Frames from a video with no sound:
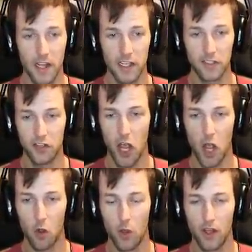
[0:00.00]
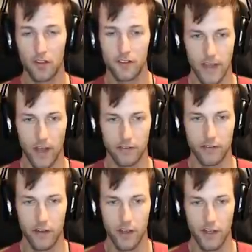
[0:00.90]
Let's go!
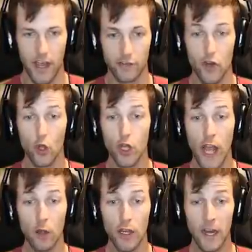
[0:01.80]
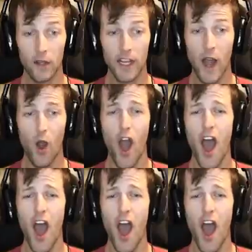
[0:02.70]
Yes, yes, no, look out, look out, look out!